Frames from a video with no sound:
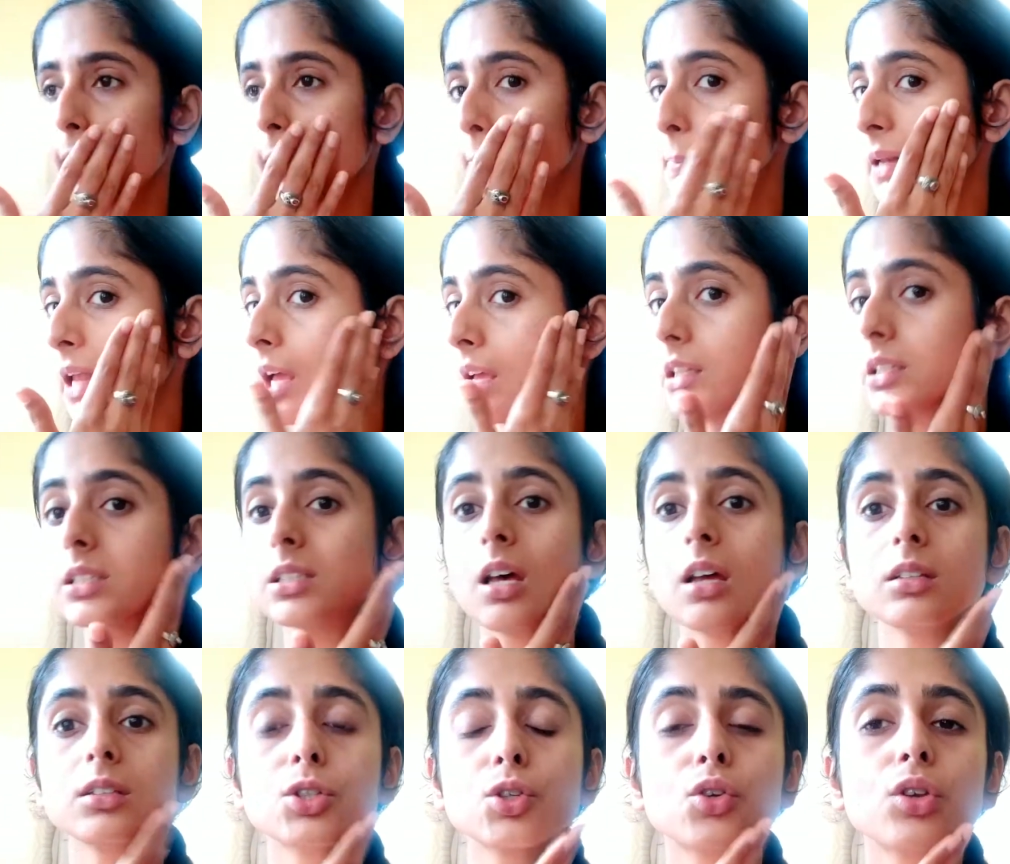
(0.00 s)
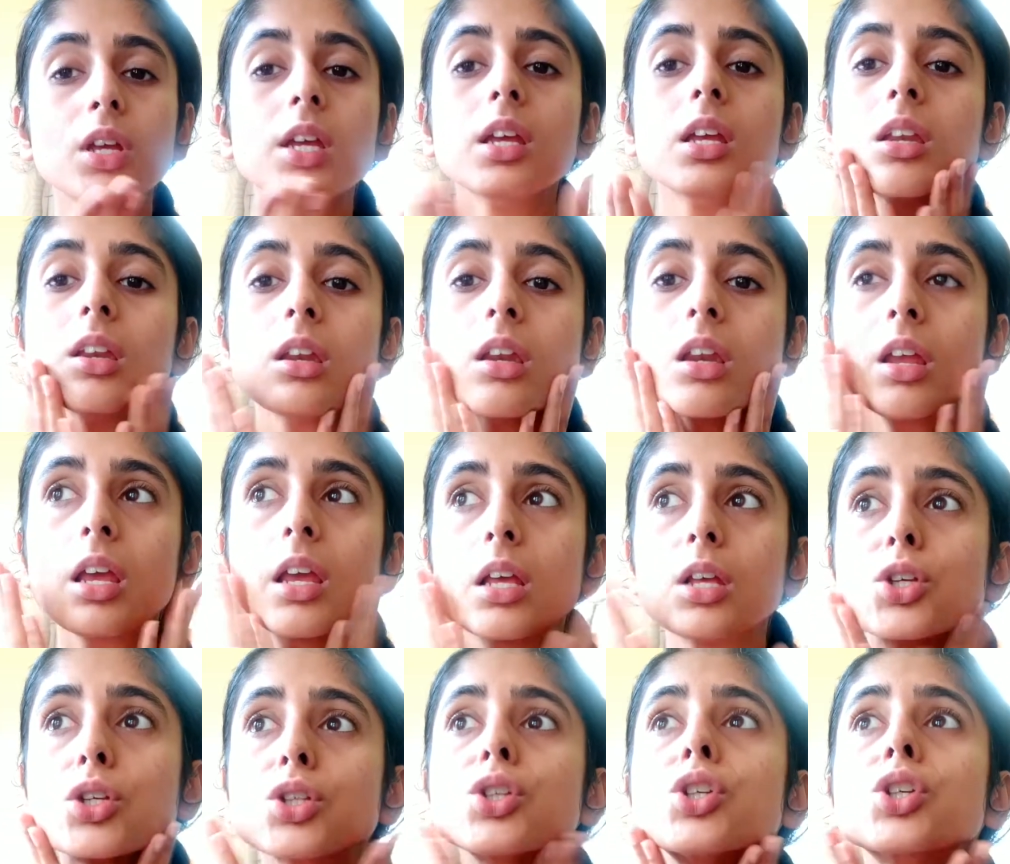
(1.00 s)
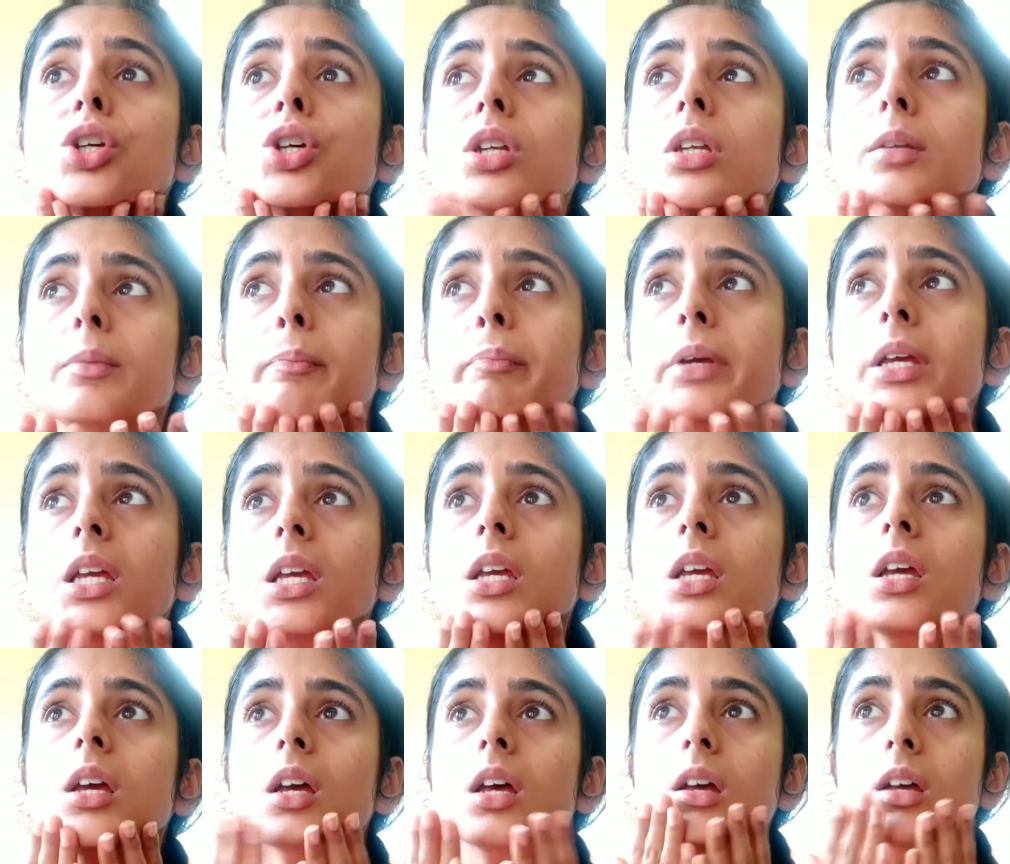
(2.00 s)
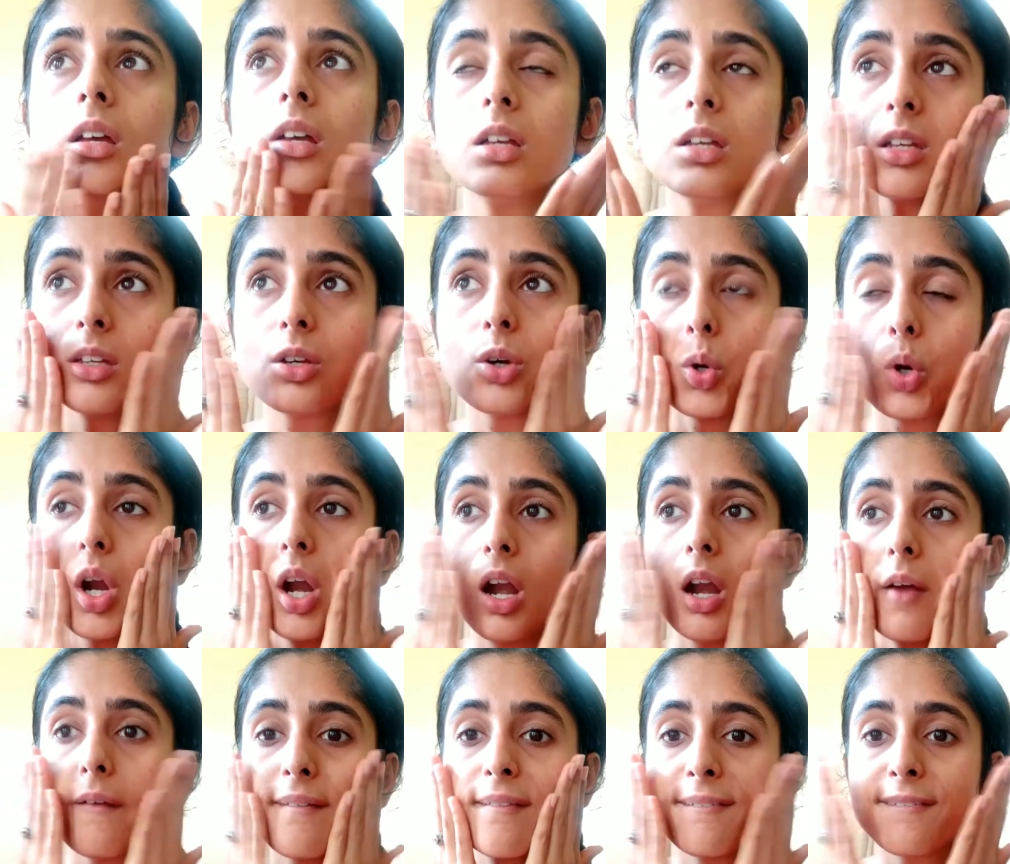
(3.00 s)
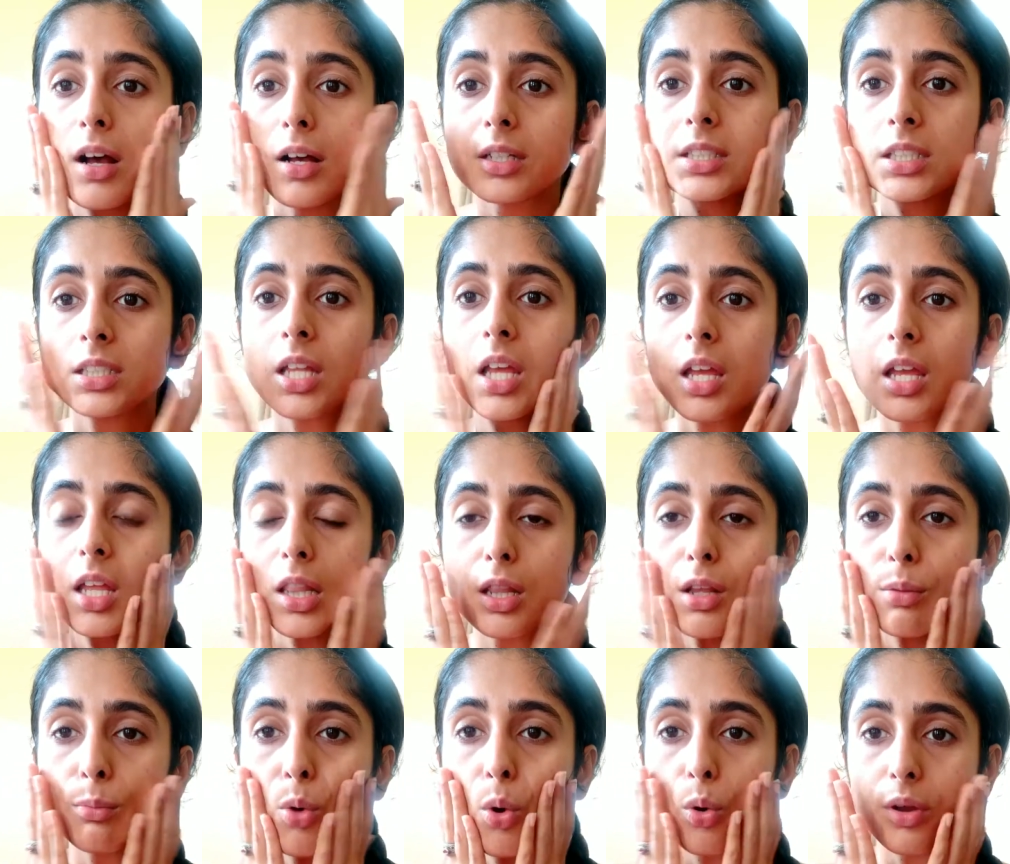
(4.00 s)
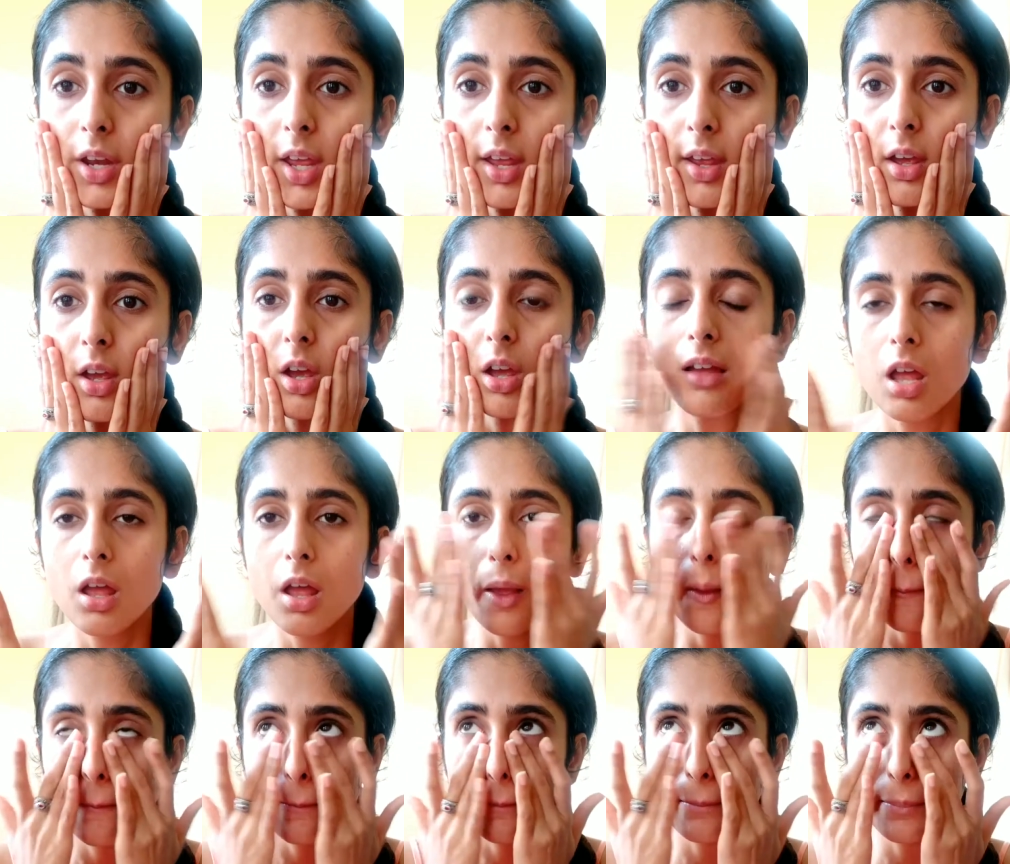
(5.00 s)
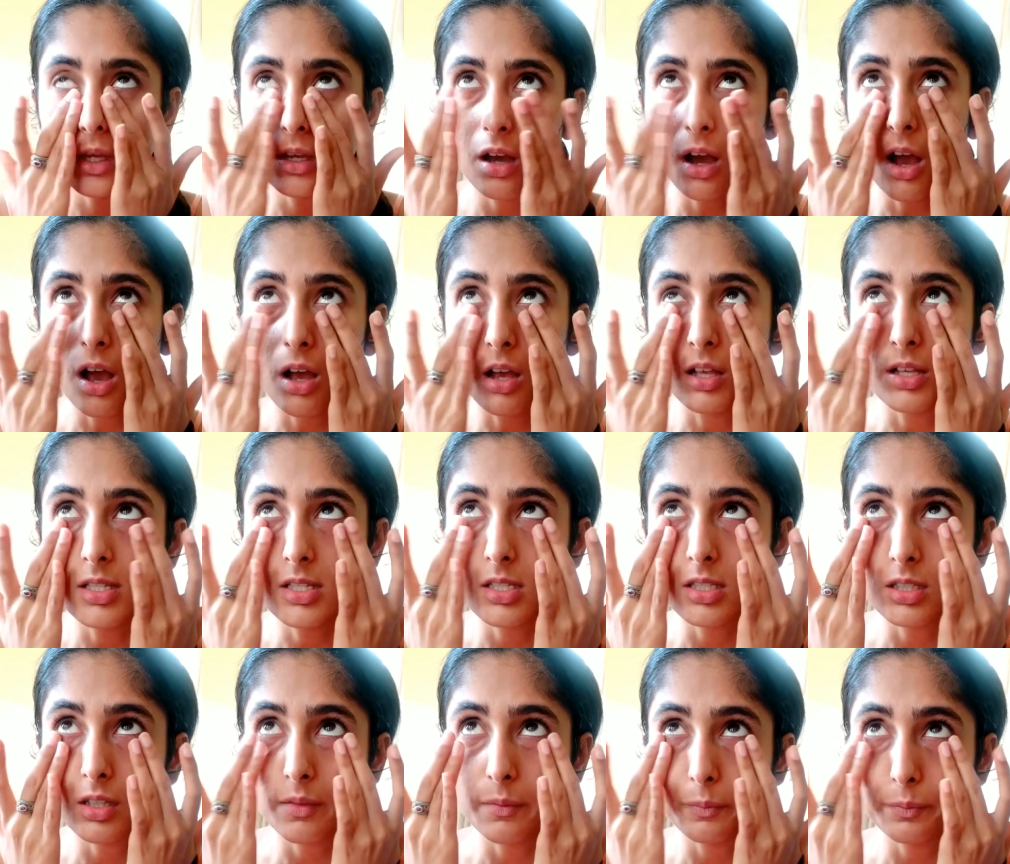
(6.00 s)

Applying sunscreen should be your first thing in the morning because